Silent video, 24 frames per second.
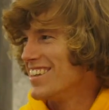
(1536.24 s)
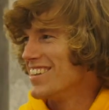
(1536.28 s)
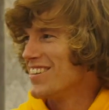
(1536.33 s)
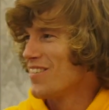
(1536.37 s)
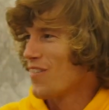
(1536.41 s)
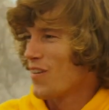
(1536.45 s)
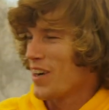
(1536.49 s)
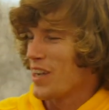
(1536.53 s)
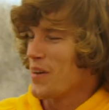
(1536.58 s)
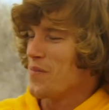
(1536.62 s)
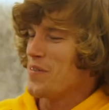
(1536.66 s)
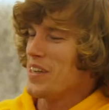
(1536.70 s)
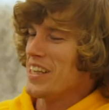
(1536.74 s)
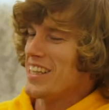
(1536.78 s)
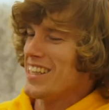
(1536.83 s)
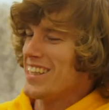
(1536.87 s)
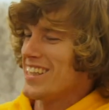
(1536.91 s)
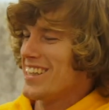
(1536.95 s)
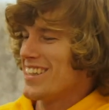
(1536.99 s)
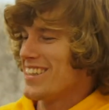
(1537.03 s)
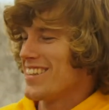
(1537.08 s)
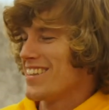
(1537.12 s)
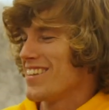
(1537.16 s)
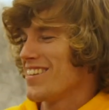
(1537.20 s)

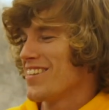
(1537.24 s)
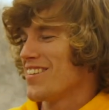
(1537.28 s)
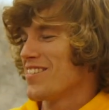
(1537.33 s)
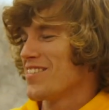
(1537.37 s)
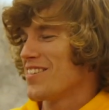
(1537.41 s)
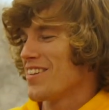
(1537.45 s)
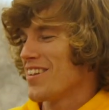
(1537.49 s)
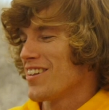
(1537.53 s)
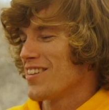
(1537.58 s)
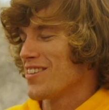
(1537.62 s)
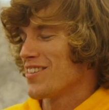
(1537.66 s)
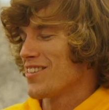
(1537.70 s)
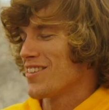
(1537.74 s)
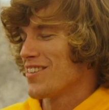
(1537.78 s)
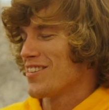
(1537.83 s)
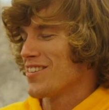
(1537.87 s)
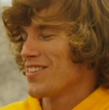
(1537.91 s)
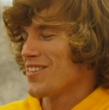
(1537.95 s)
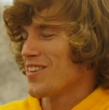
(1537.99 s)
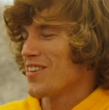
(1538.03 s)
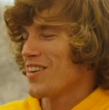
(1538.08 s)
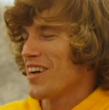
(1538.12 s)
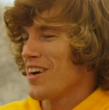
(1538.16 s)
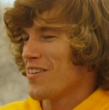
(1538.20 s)
Wikipedia
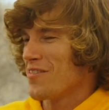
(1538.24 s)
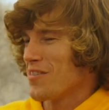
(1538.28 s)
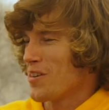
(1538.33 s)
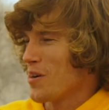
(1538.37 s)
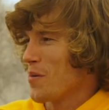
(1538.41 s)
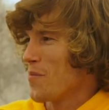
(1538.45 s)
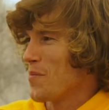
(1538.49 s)
sold out for